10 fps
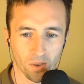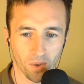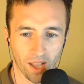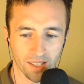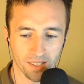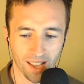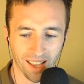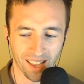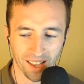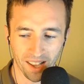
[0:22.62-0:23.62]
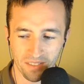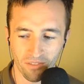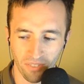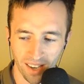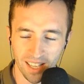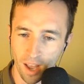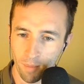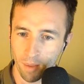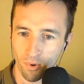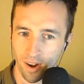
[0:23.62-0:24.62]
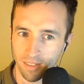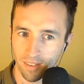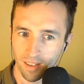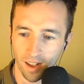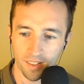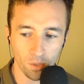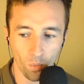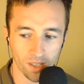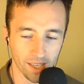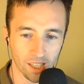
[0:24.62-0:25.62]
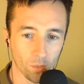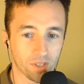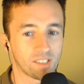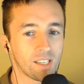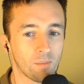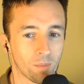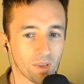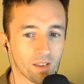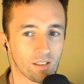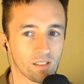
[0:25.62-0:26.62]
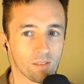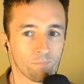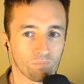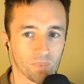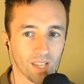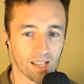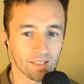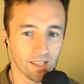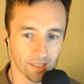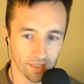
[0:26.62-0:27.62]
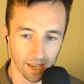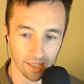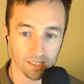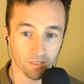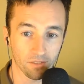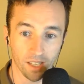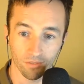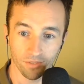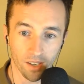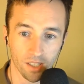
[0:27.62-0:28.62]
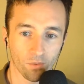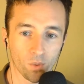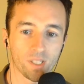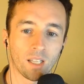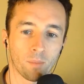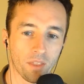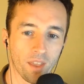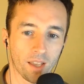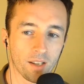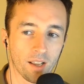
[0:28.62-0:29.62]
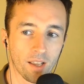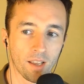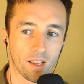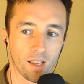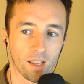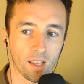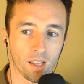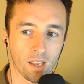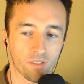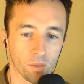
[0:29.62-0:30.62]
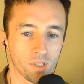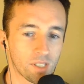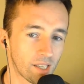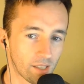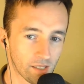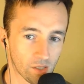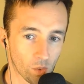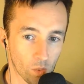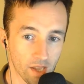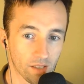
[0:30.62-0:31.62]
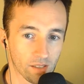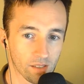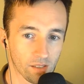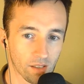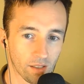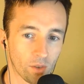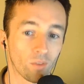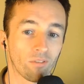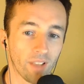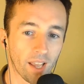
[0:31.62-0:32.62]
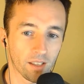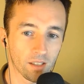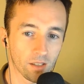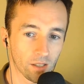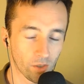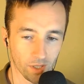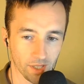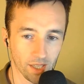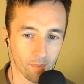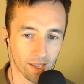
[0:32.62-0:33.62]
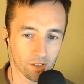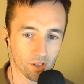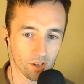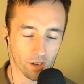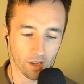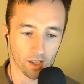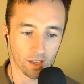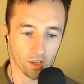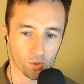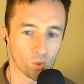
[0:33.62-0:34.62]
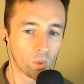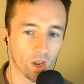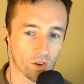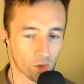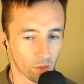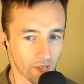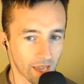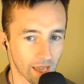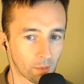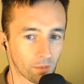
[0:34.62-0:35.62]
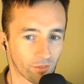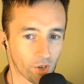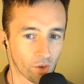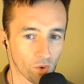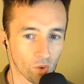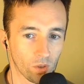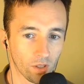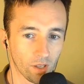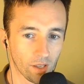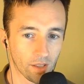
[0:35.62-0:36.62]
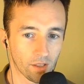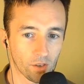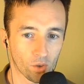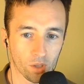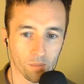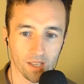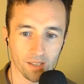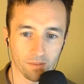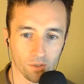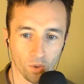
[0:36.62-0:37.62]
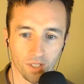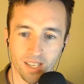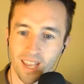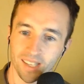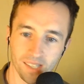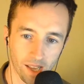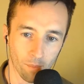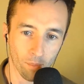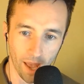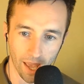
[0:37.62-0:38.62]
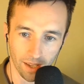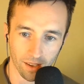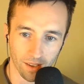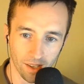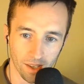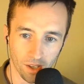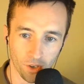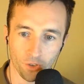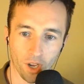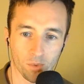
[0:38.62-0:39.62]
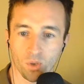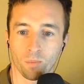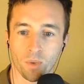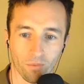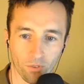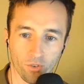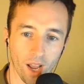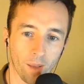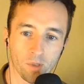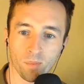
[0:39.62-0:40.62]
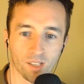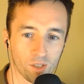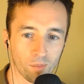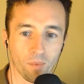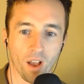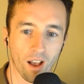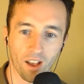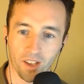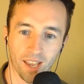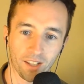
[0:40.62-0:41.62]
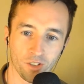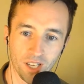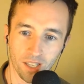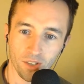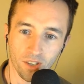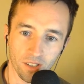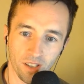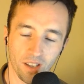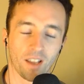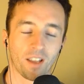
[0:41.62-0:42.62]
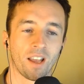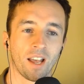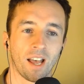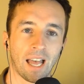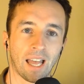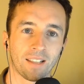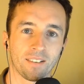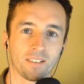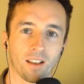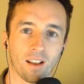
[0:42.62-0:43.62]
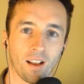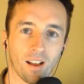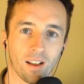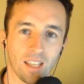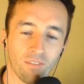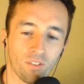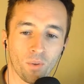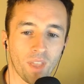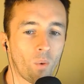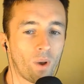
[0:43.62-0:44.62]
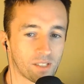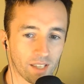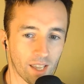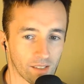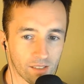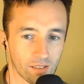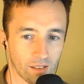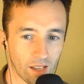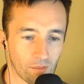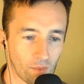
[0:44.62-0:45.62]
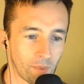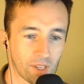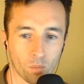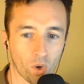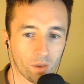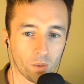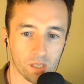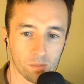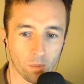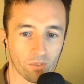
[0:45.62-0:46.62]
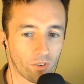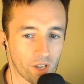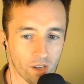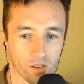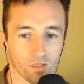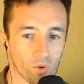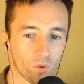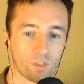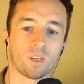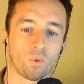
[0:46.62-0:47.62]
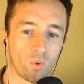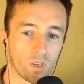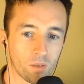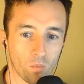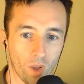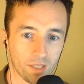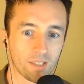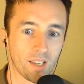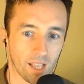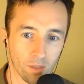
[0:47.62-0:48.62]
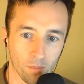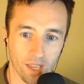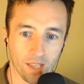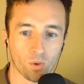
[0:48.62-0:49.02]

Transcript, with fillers: And uh, I finally got my breath. I didn't want anyone to see me because that n- negative self-narrative was telling me that if someone sees this as a weakness, they're going to flag it, they're going to tell a manager, you're no longer going to be capable for your role. You're going to be told to take a step back. Your job is going to be up for grabs by some high energy intern. And even though that wasn't the case, I, I mean, I'm working with these people for years. Of course, they were going to want to help me.